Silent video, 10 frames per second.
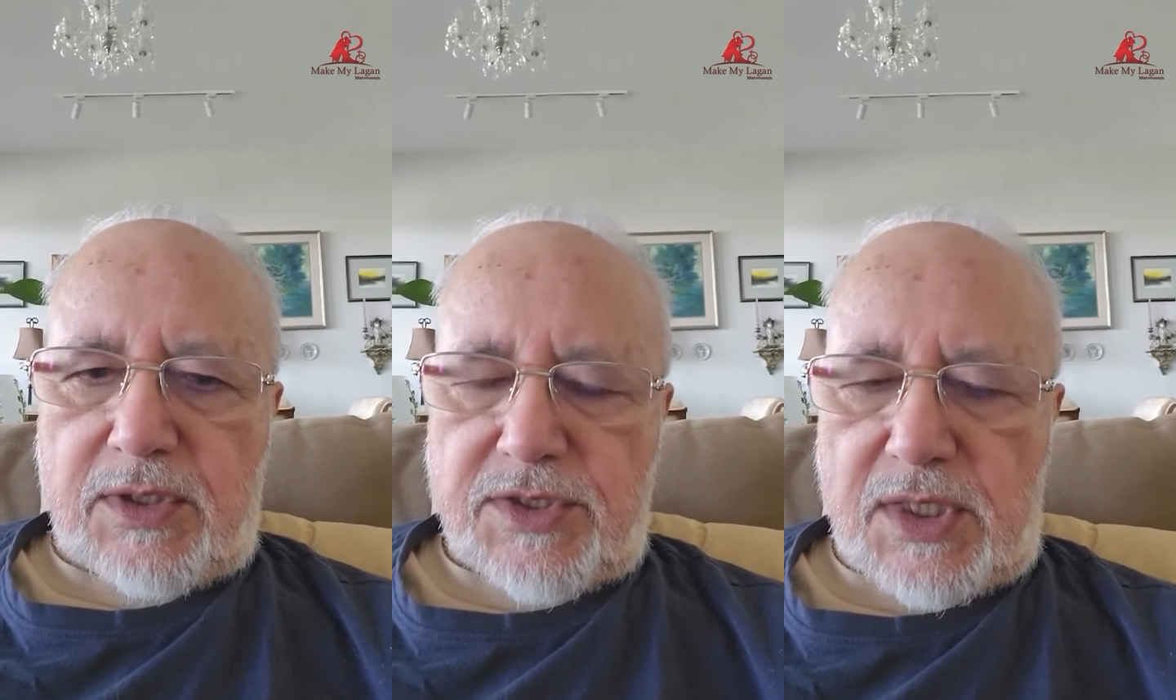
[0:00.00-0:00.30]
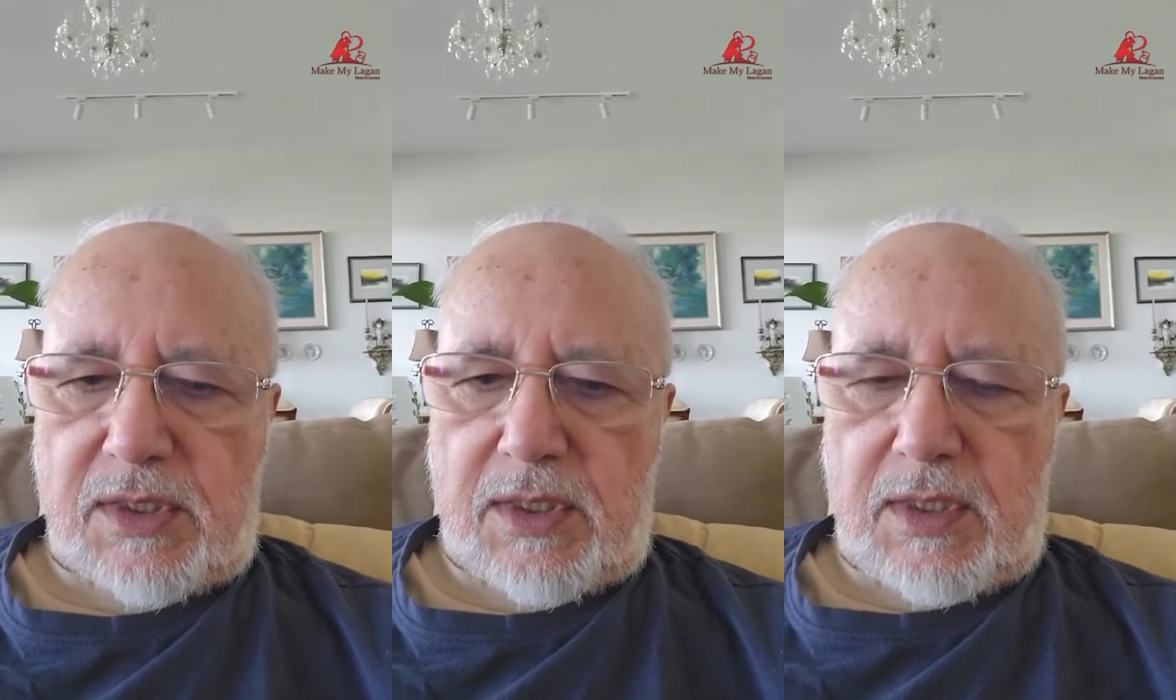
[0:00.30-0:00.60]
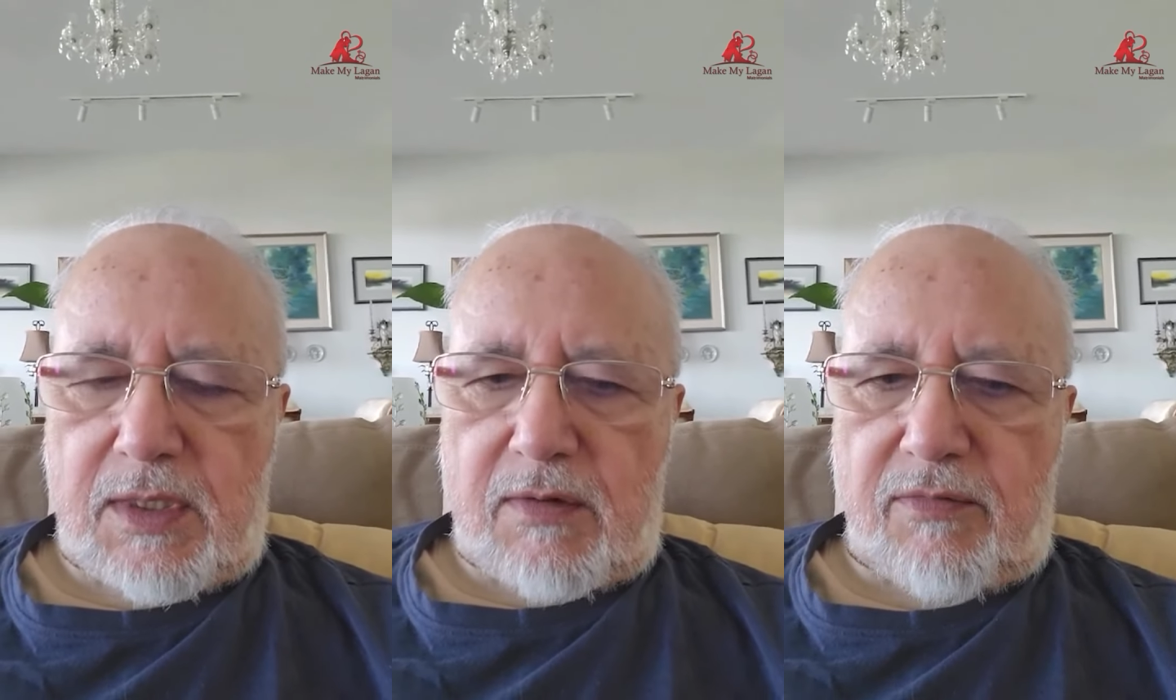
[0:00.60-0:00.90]
Sachin,
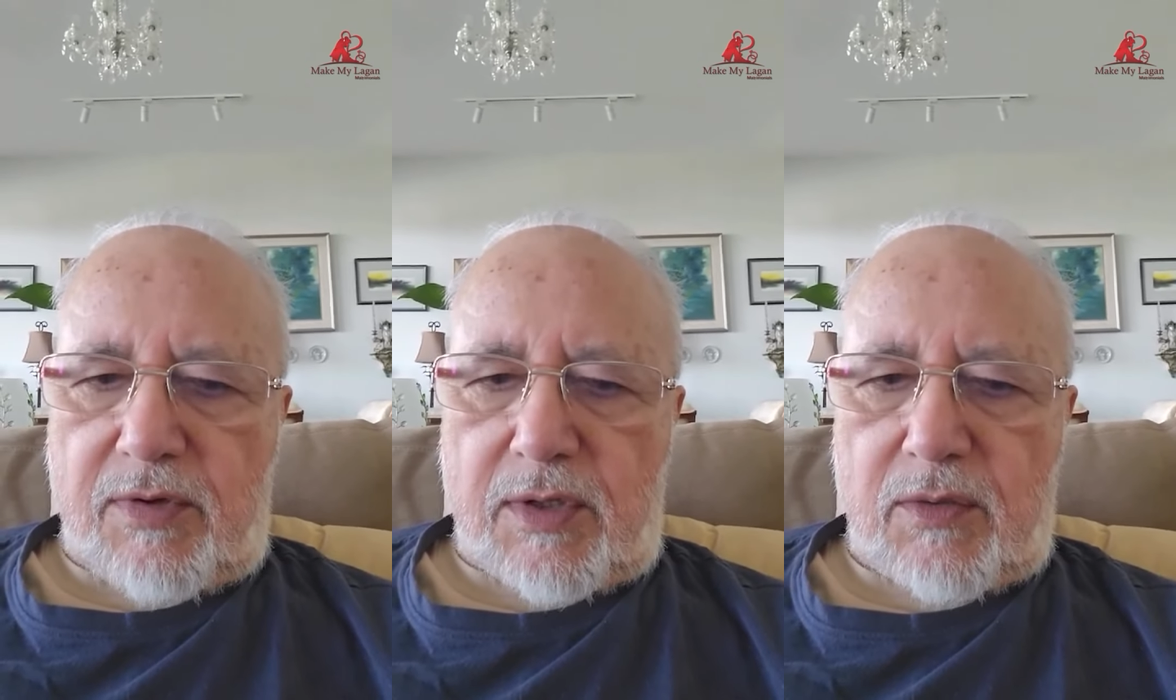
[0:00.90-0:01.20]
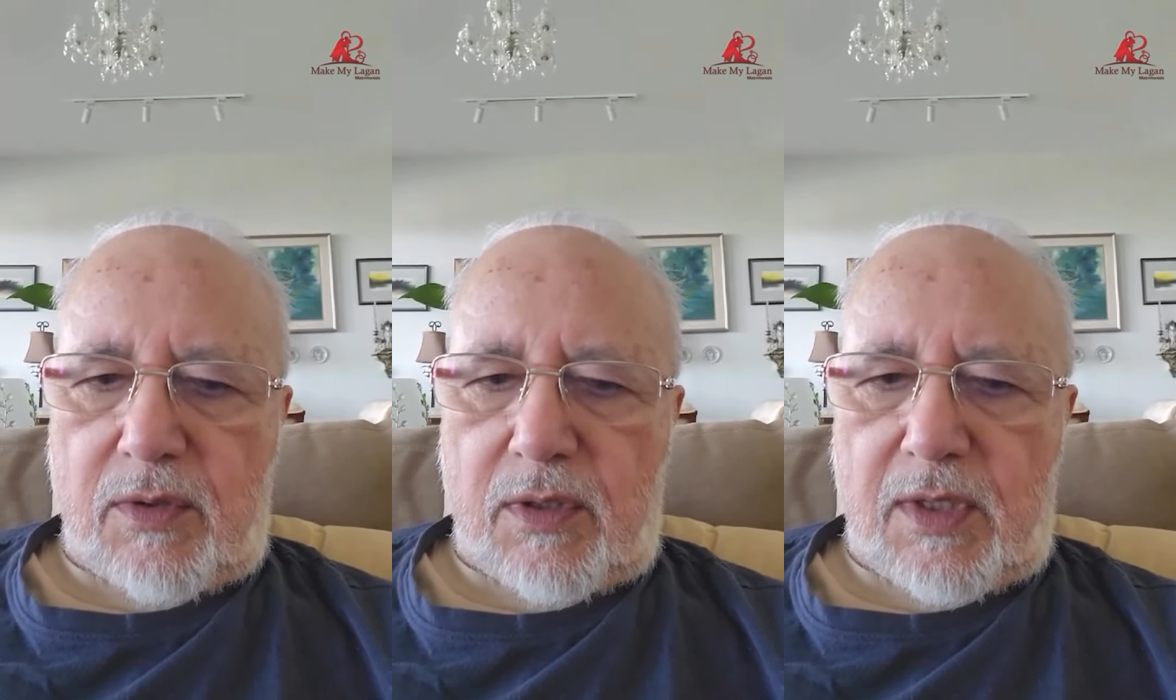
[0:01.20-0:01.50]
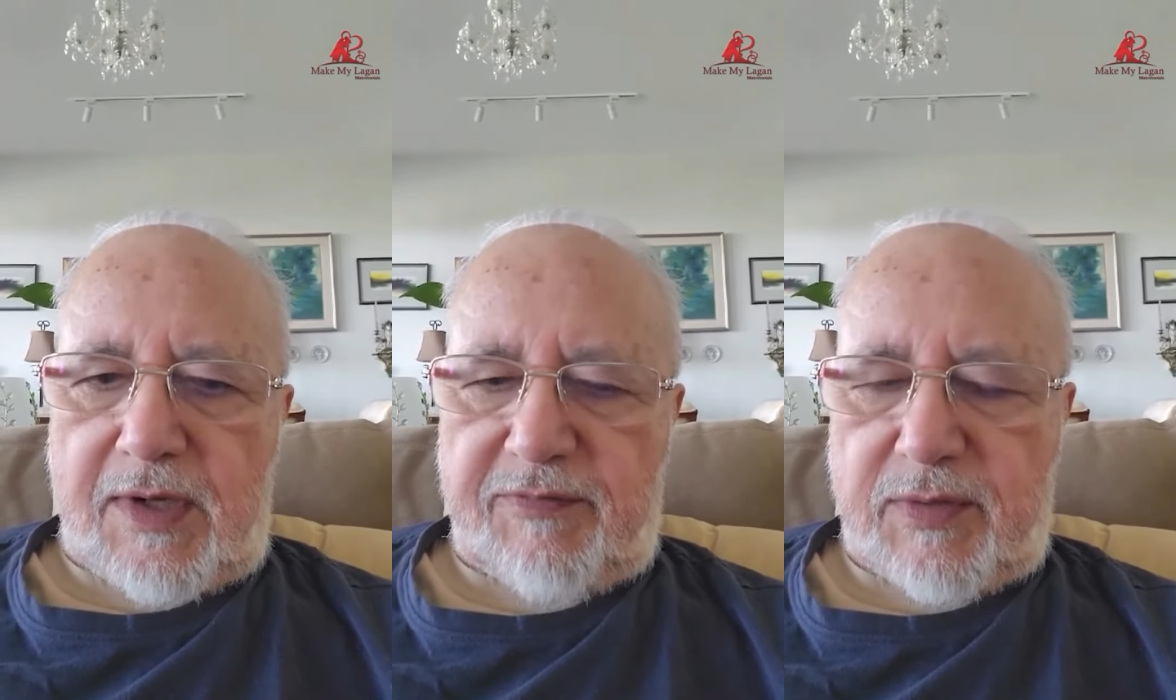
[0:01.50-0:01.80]
for
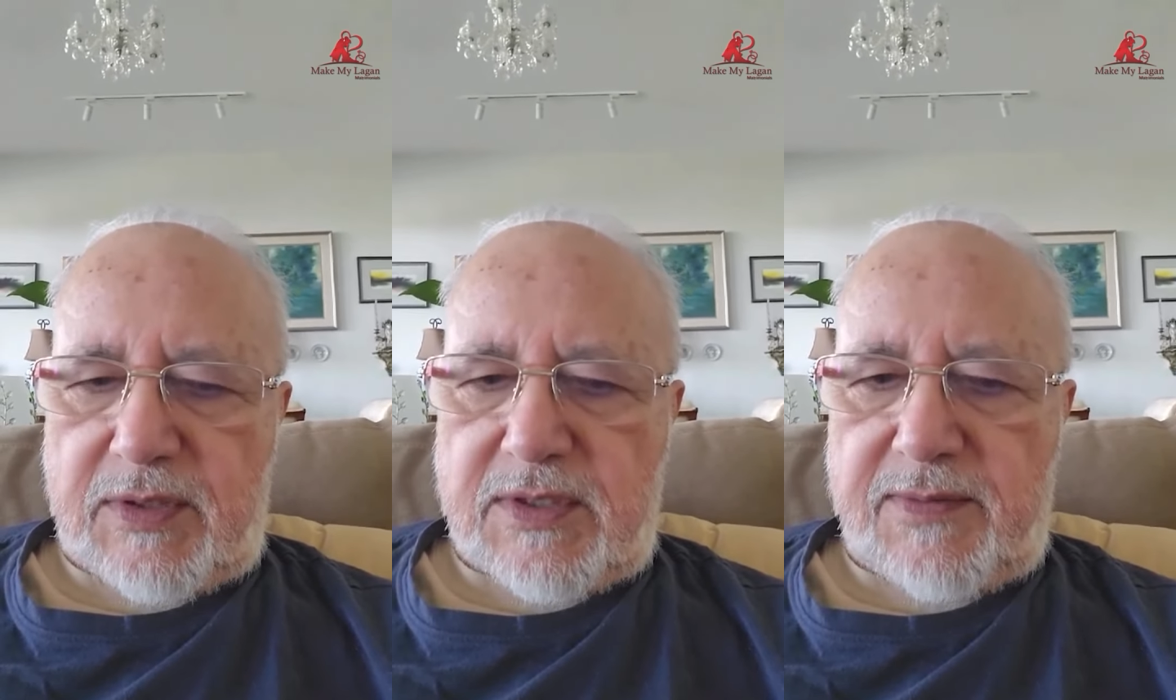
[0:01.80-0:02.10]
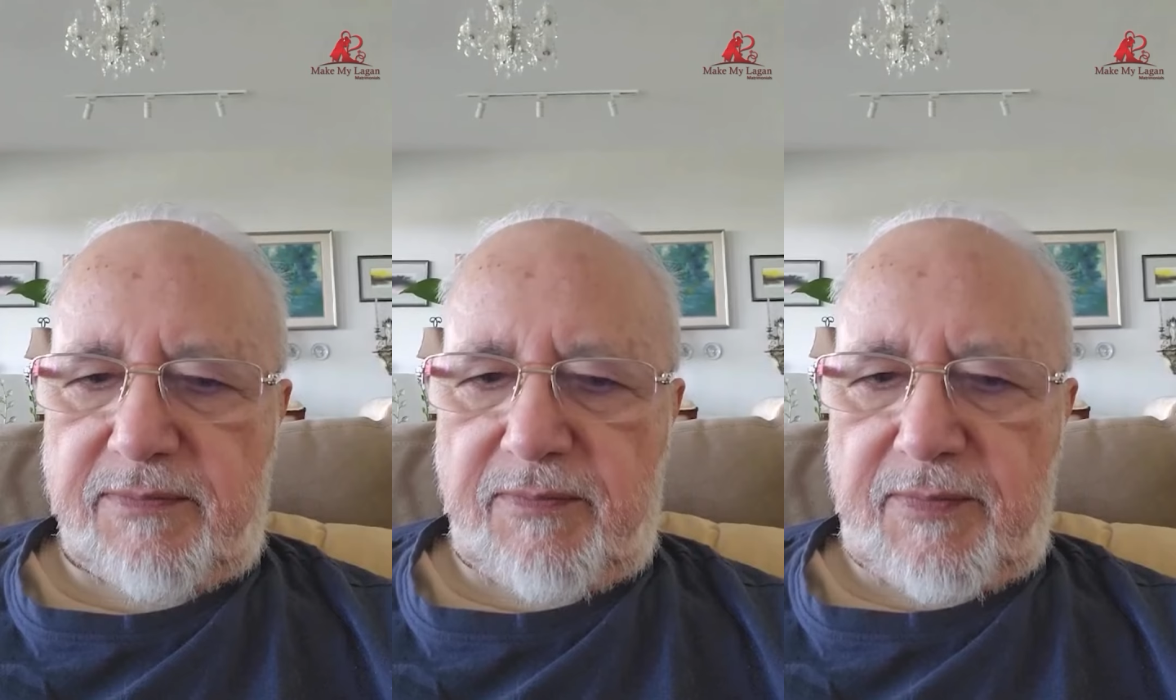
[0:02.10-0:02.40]
your efforts,